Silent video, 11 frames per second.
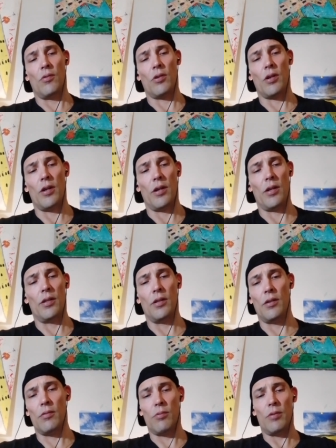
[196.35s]
Or uh,
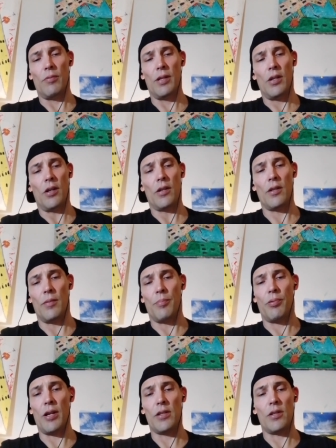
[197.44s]
what do we got in the
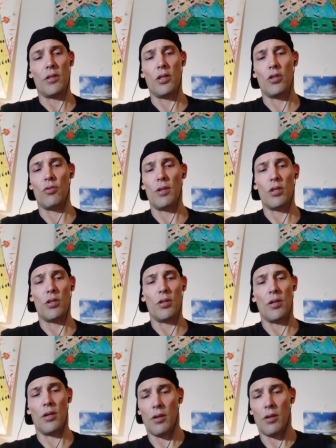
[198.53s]
present situation?